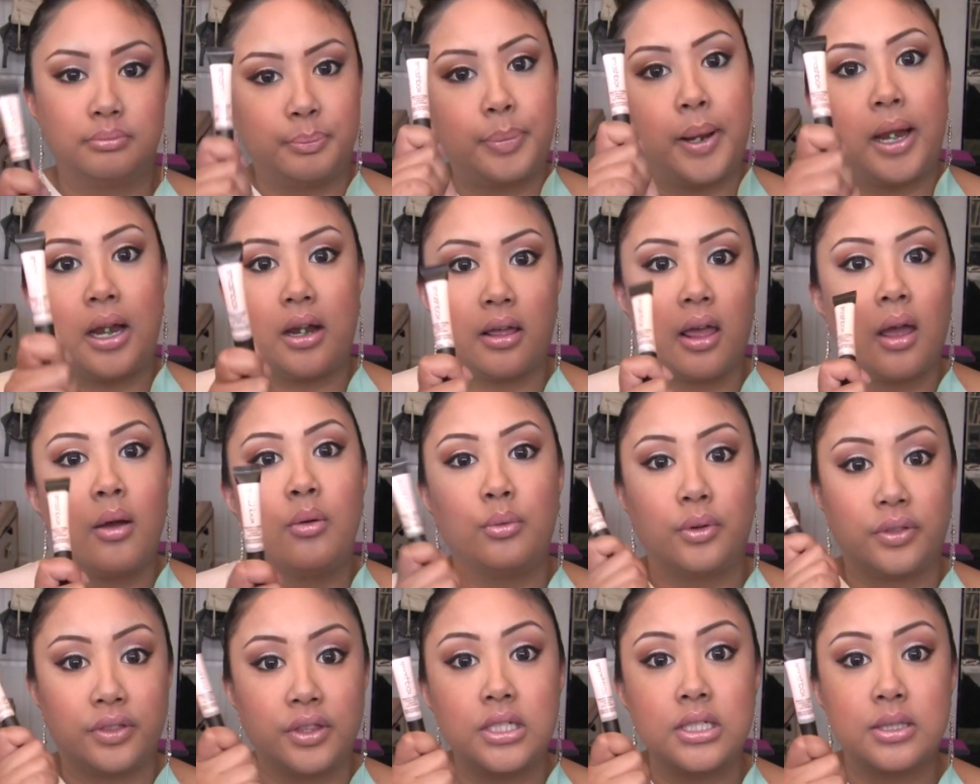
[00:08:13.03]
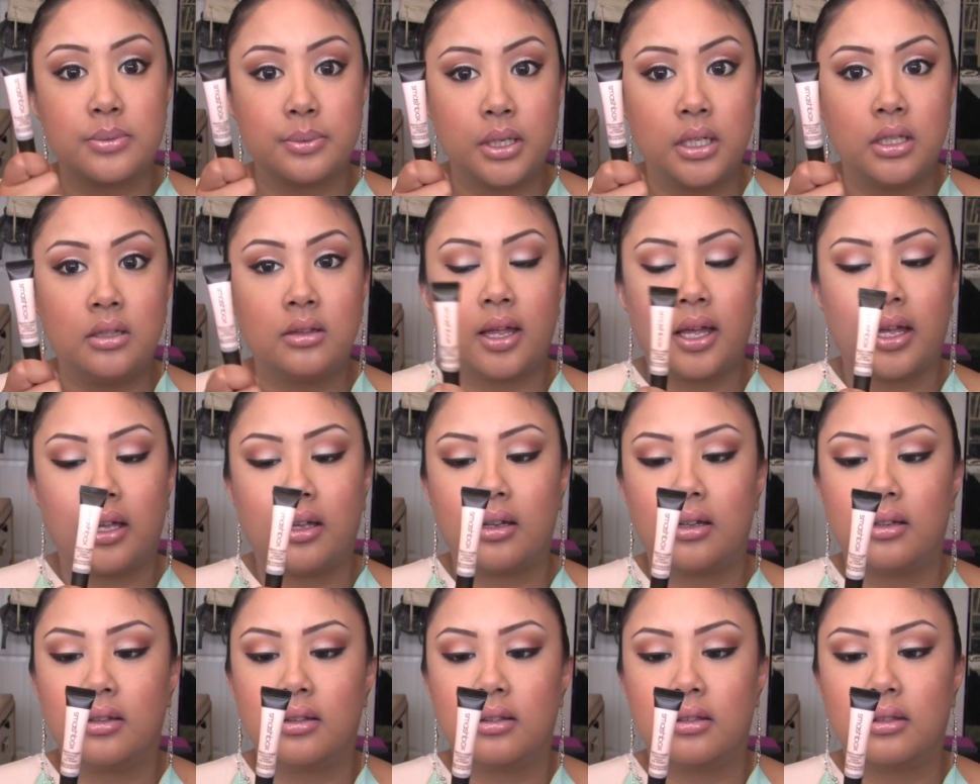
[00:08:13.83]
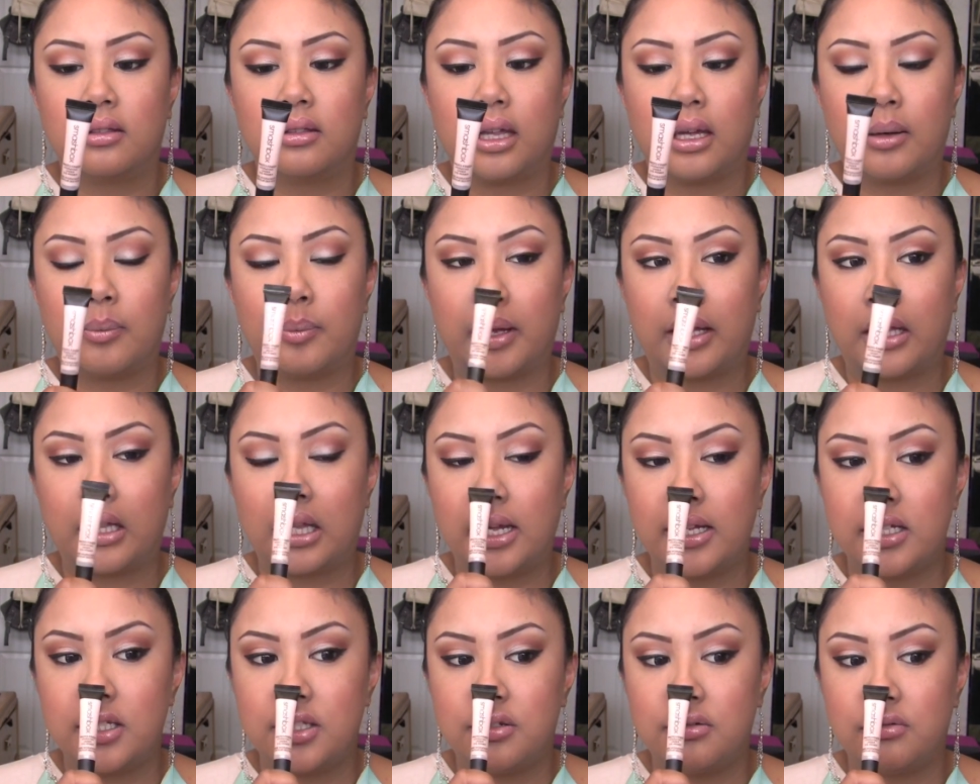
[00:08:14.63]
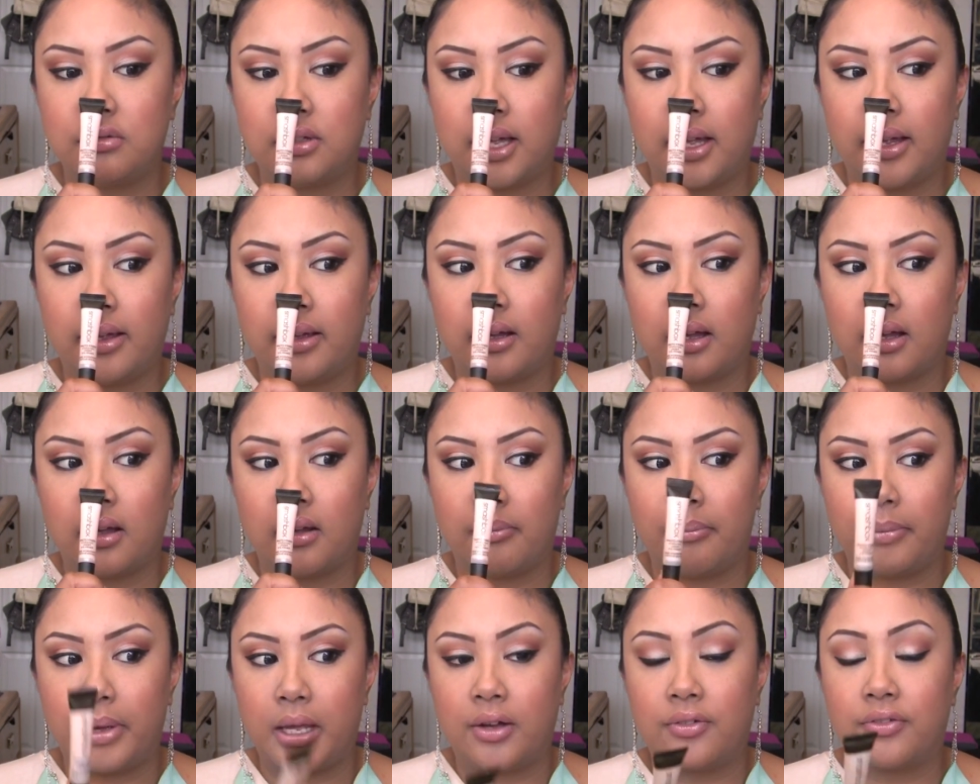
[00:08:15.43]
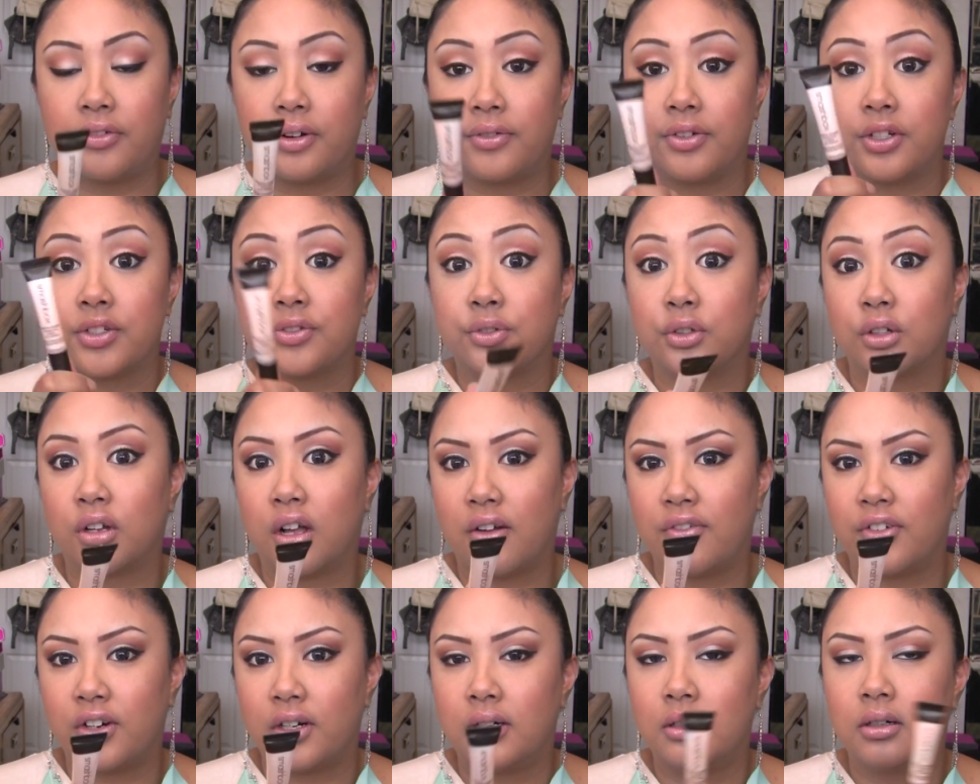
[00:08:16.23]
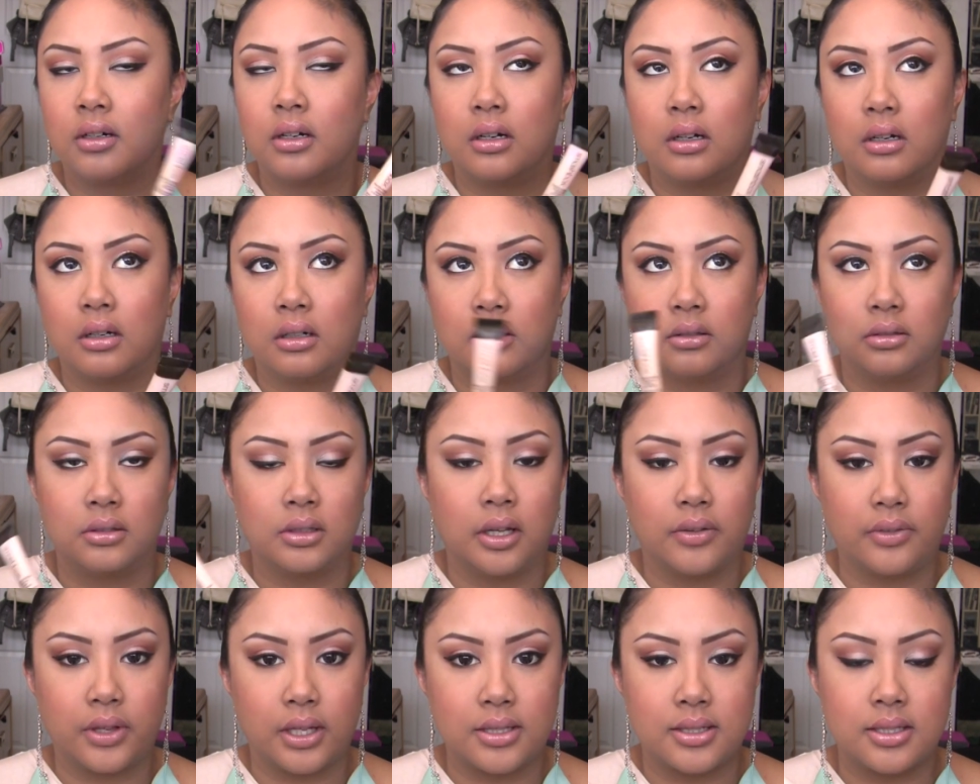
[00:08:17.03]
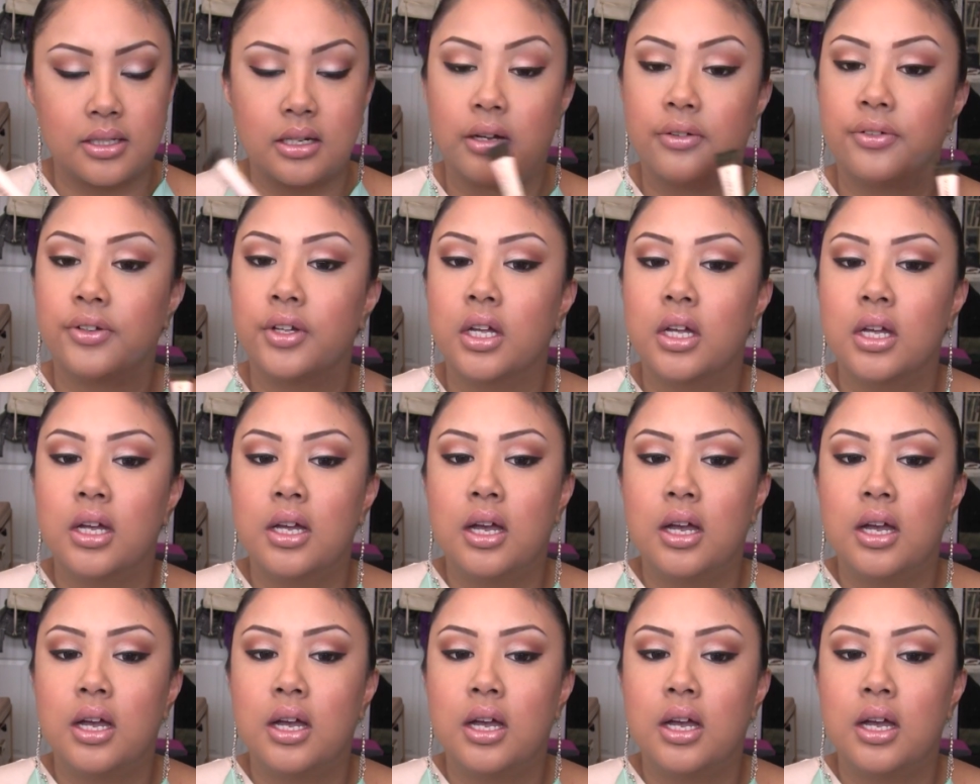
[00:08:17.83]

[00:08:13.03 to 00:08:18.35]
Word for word: Pair that with this one, like like my clients who like um, Makeup Forever's full cover, oh, love that stuff.